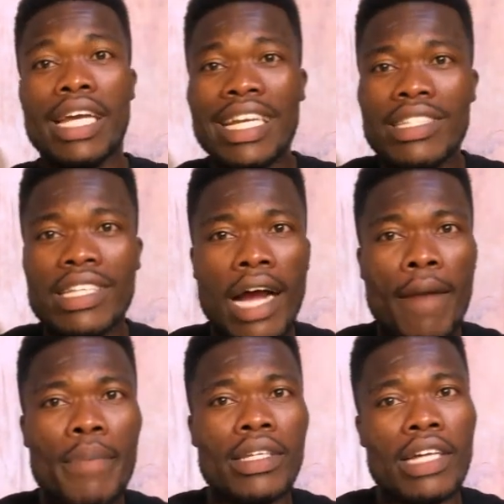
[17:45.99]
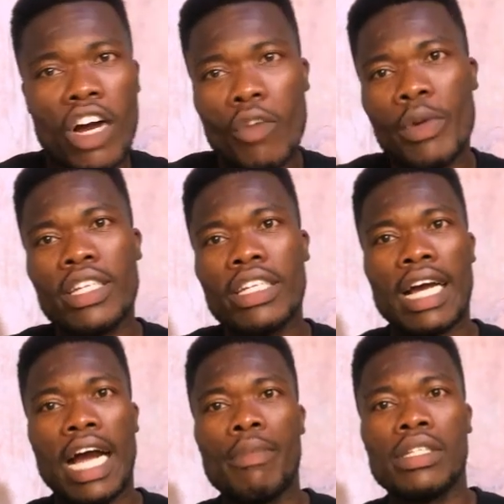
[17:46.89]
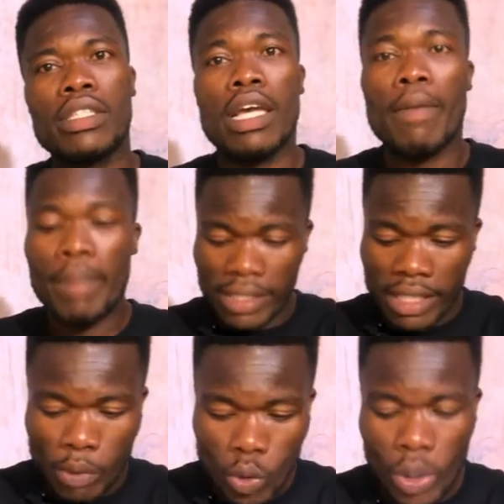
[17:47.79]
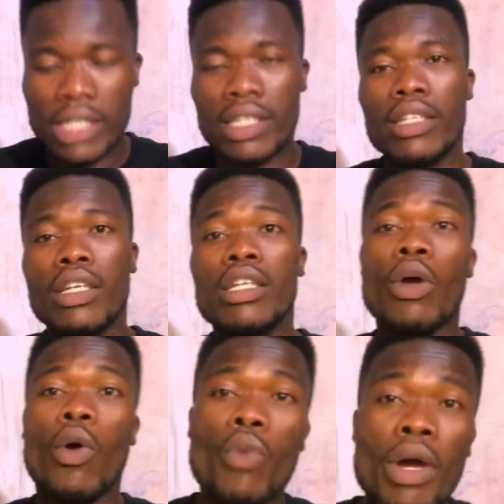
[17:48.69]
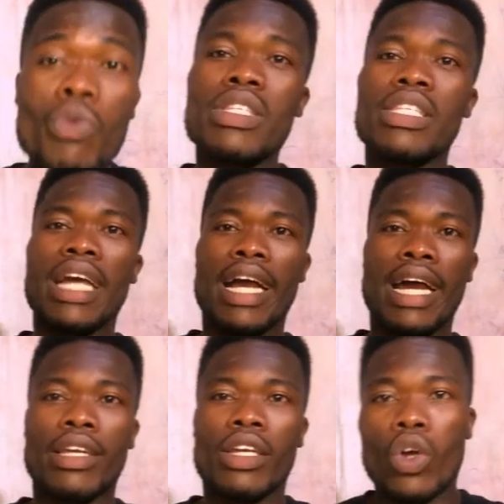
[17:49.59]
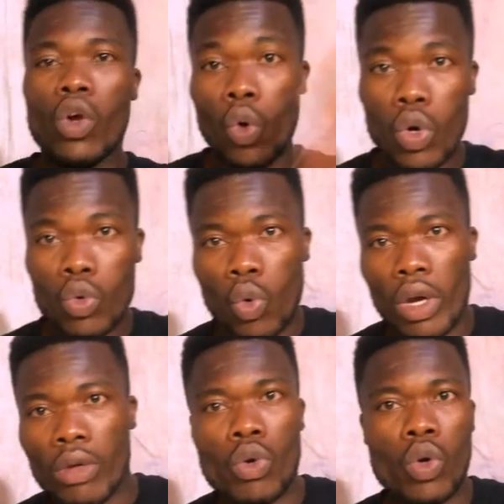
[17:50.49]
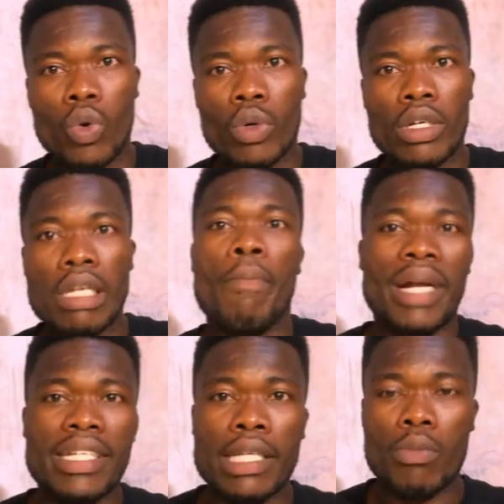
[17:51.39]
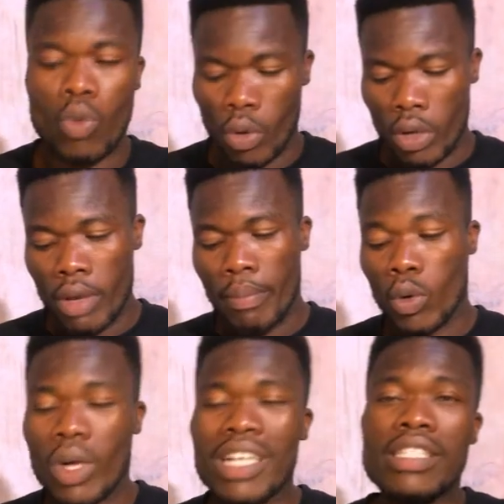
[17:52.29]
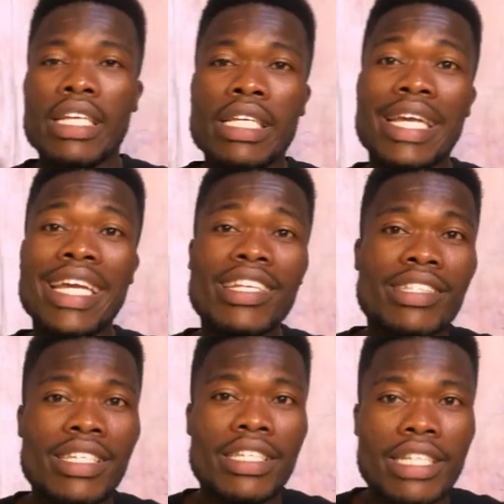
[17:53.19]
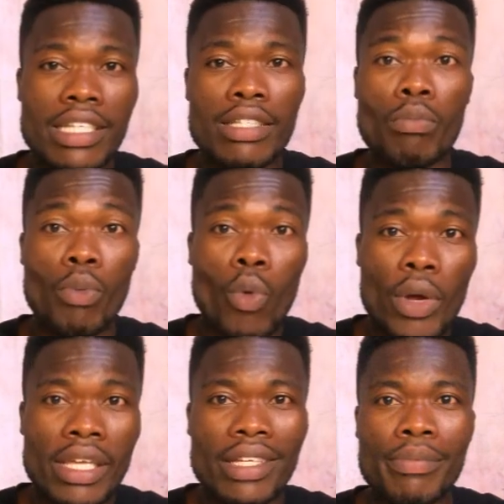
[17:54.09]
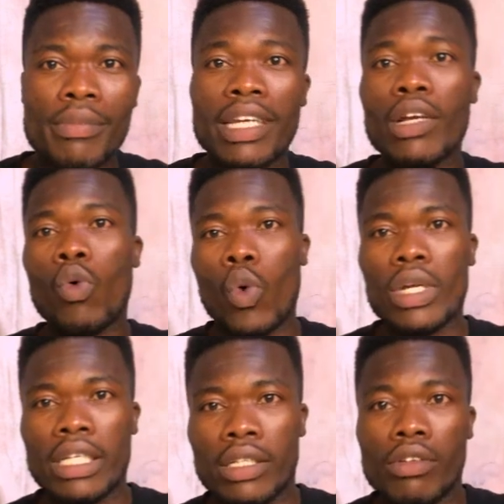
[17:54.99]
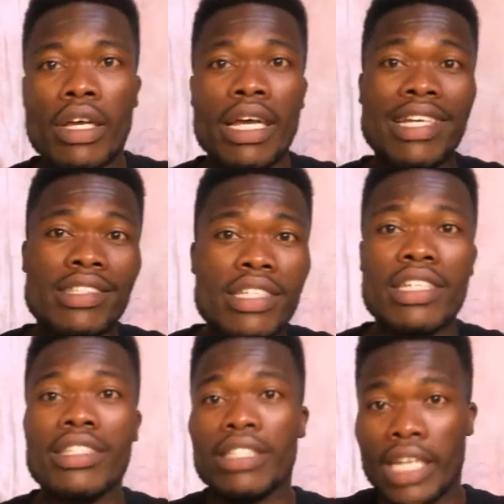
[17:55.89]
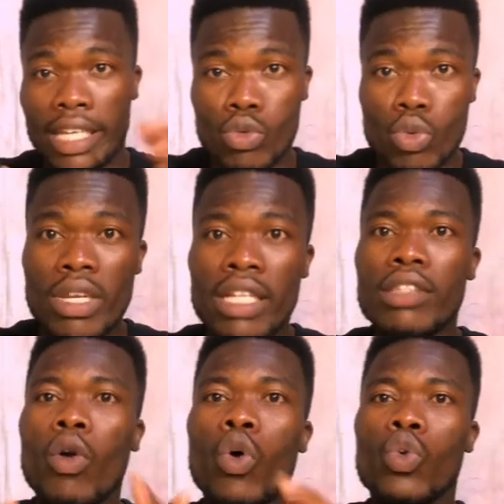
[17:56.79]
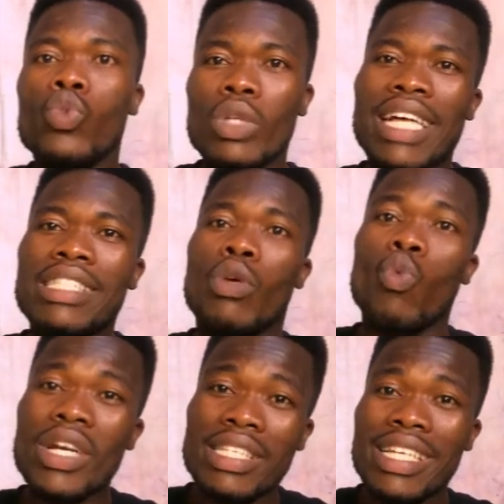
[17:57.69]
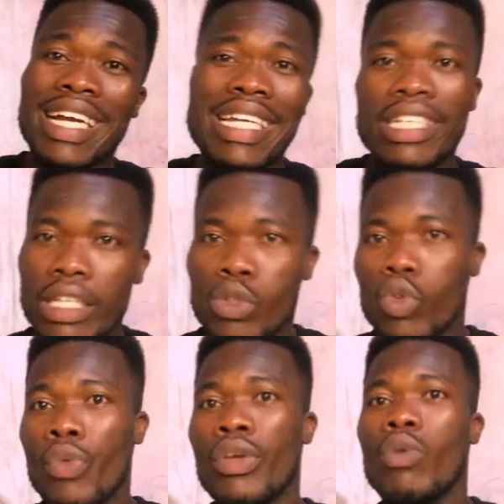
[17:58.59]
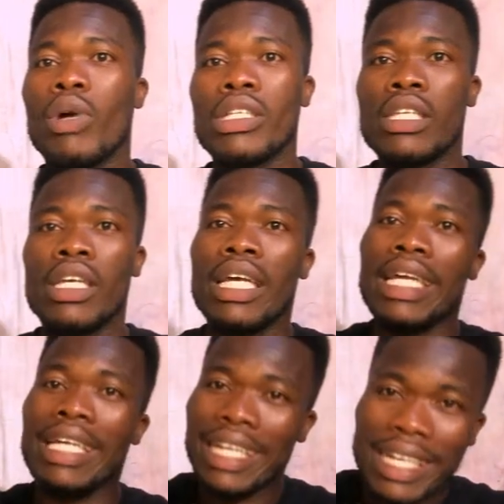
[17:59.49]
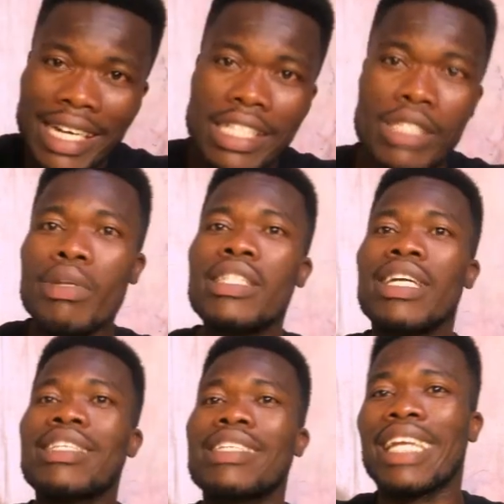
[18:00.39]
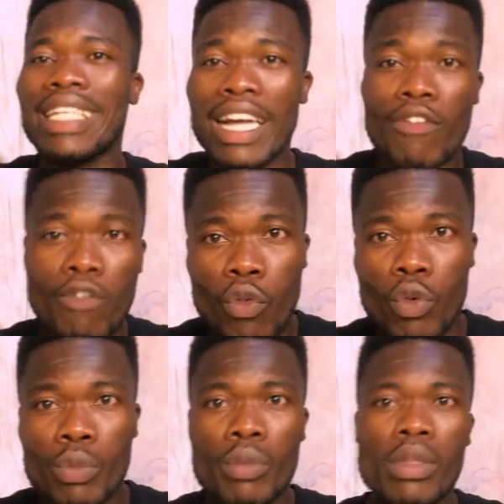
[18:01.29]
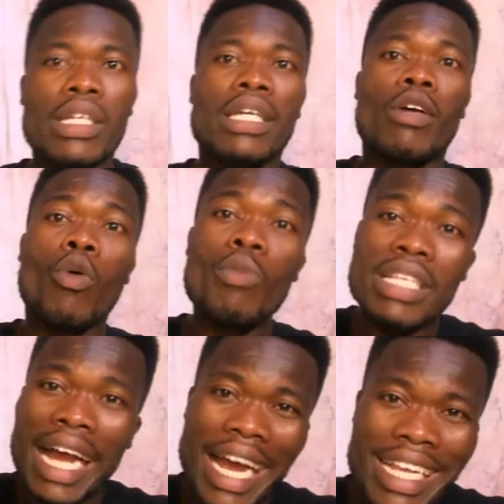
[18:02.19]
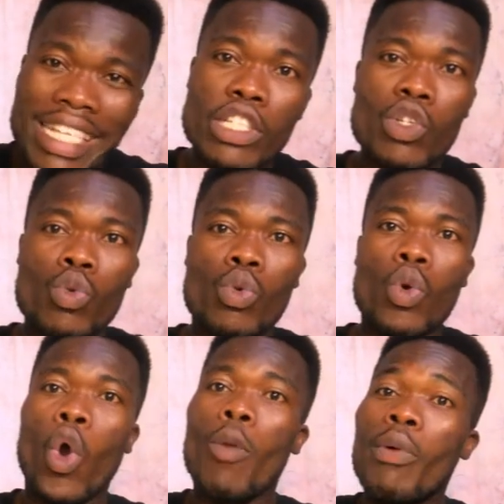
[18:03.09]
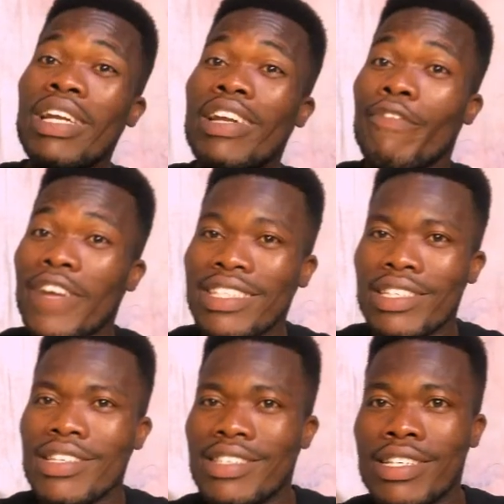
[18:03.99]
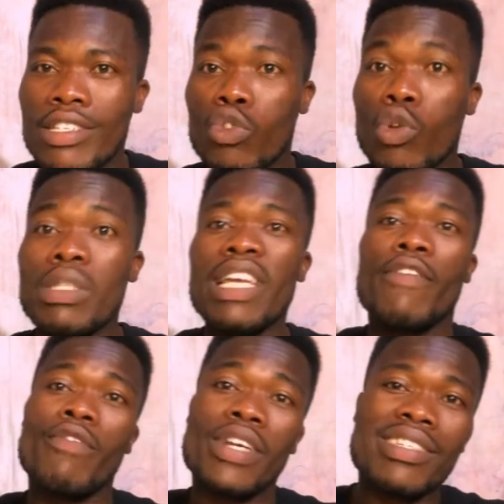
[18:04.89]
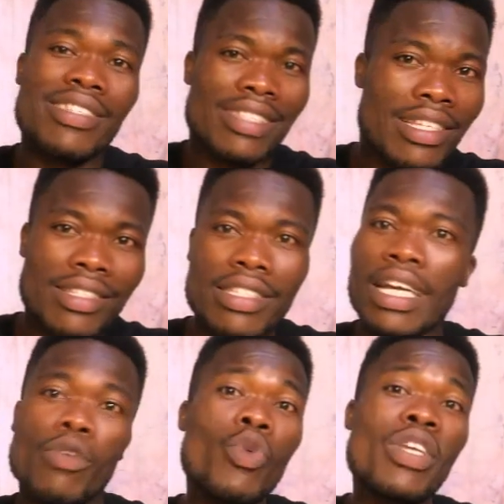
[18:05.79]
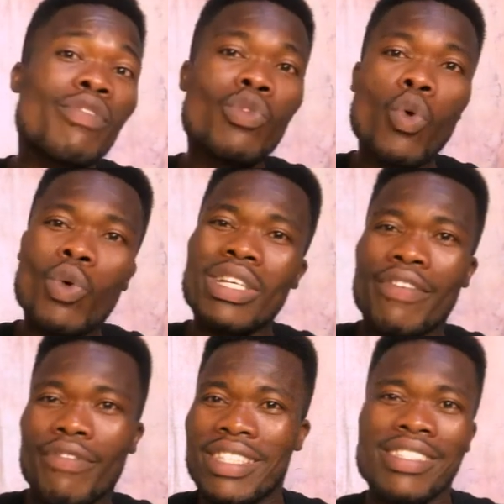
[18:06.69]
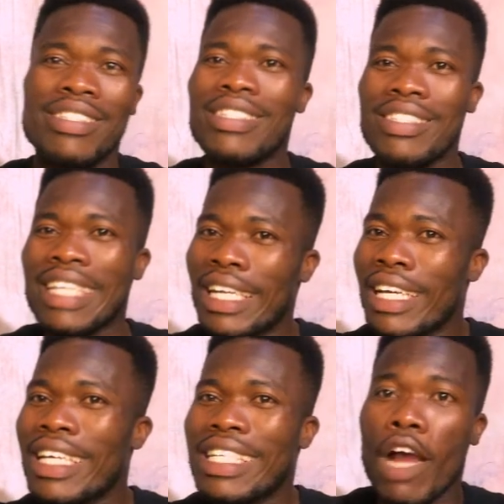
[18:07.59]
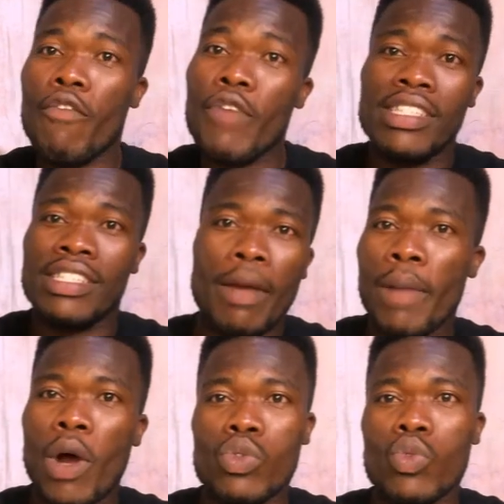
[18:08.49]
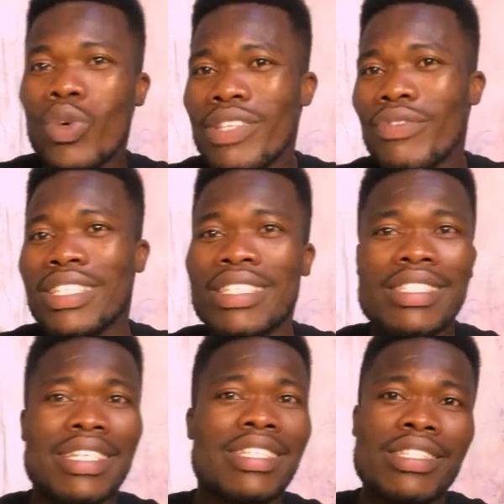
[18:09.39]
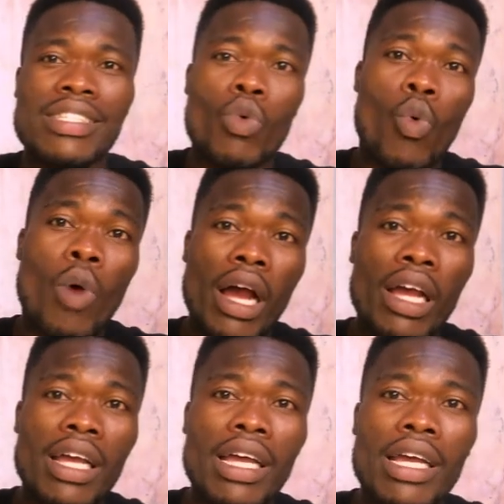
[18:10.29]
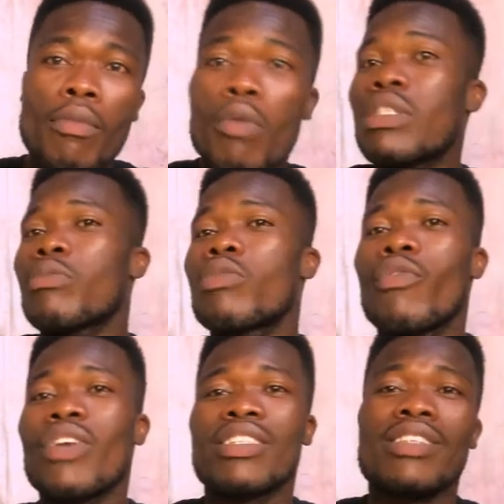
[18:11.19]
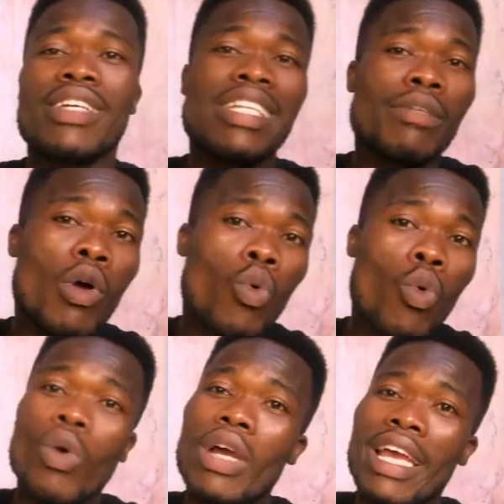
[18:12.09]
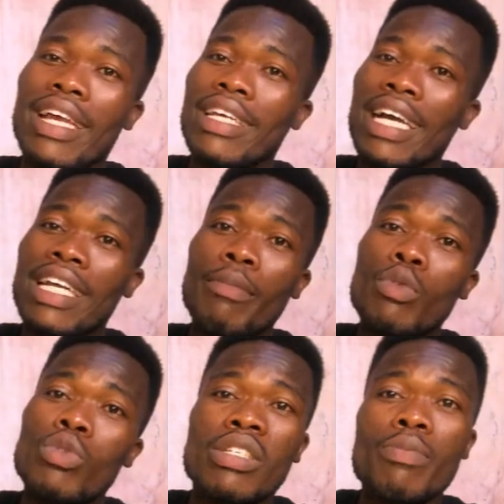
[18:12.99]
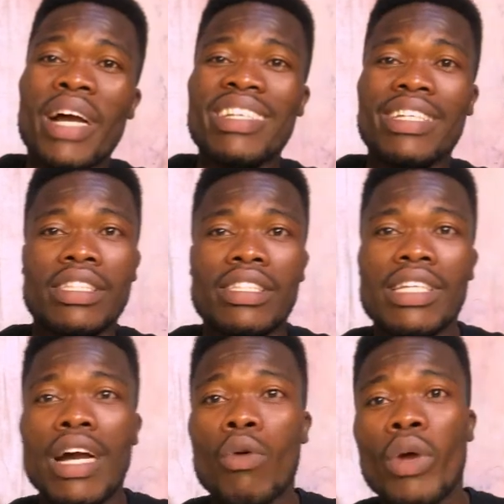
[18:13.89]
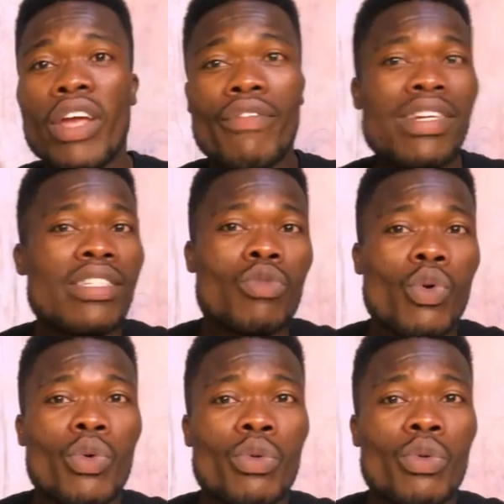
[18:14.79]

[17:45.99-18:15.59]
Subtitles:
Anything happen, I'll bring you the update. But see, I'm not gonna say the Orlando Senior High on Collegon in Patemo. I'm not gonna say the 18 years boy, Bill Gordon, SHS 3 student, honestly, as a WASI candidate or train WASI. The classmate and Nadamfu, Omunya issue upon the fashion senses. Almost say a fashion senses. I don't even know what the fashion senses are. They are fighting about what fashion senses are going on. I don't know fashion senses. I don't know a Ghana beauty pageant. I'm quite a fashion.